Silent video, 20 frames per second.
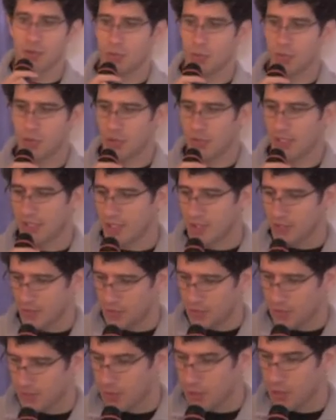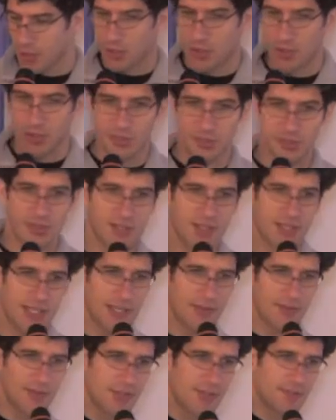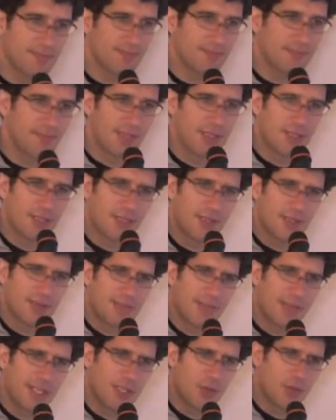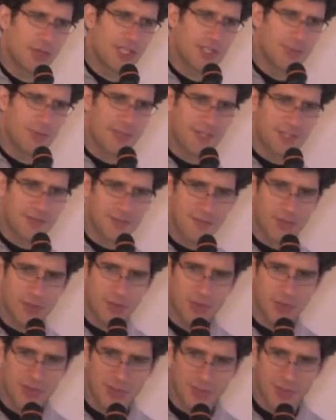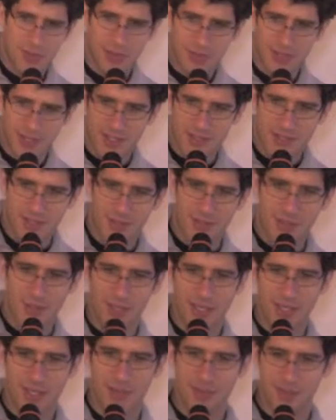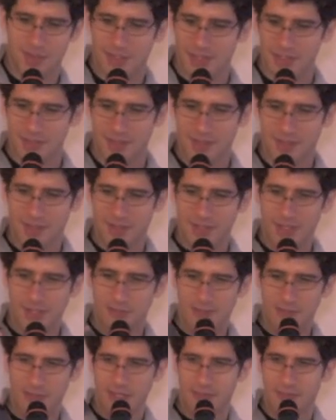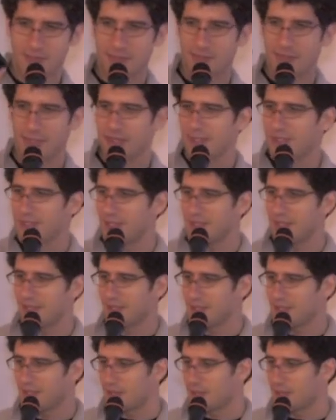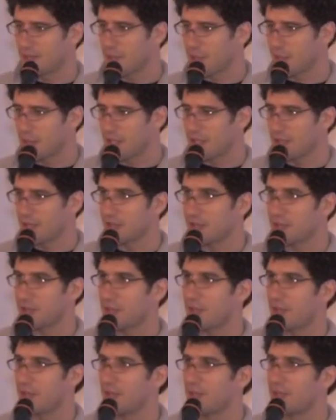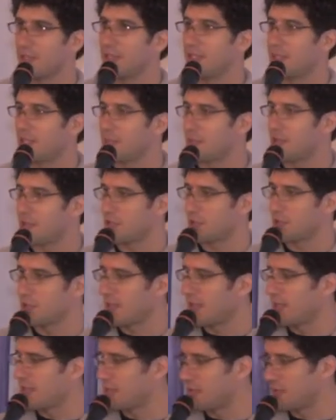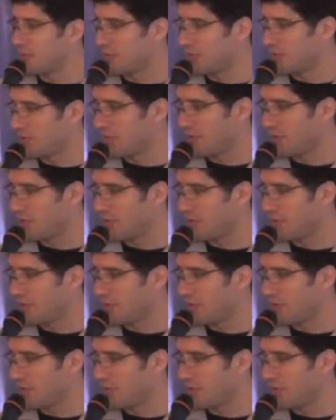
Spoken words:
we'll try to do some calls. I have my US-based phone wasn't working, so Greg was nice enough to give me a phone here. So I'm going to try to